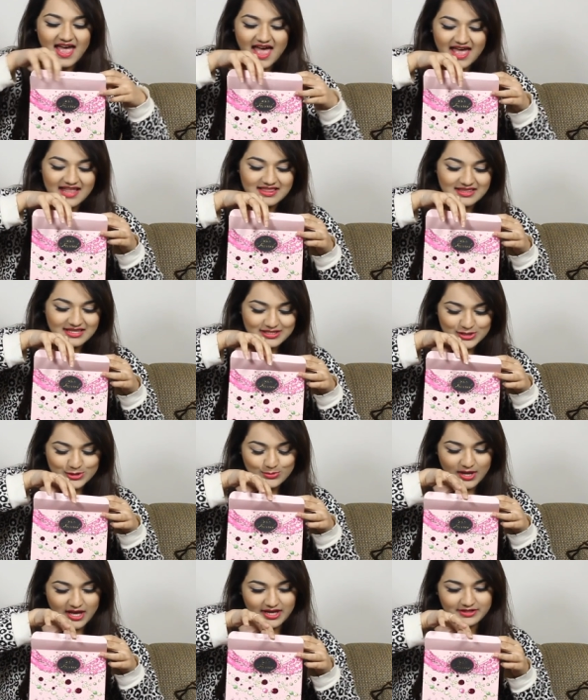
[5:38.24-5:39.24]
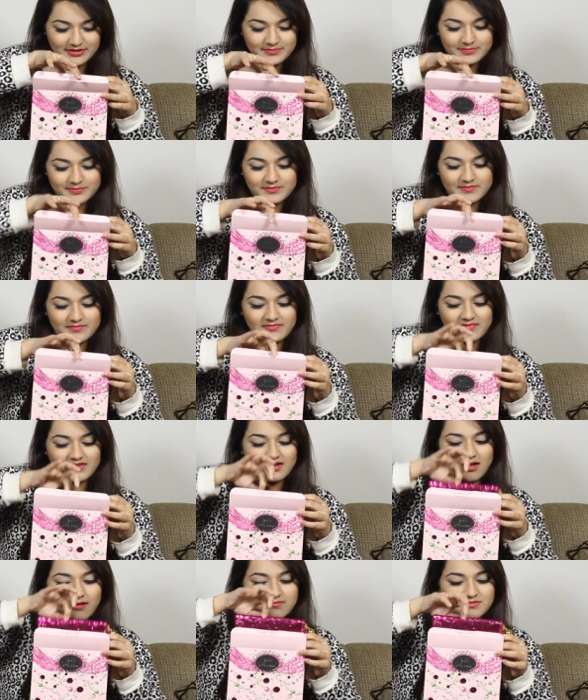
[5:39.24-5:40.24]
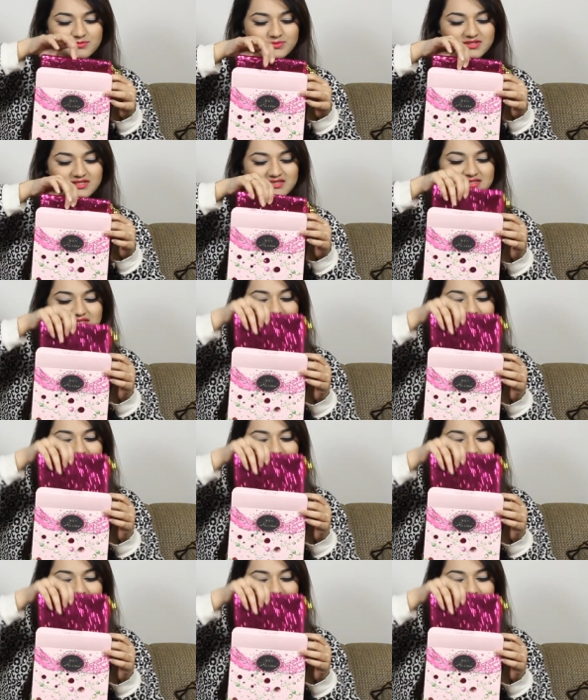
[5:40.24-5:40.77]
And this one comes with this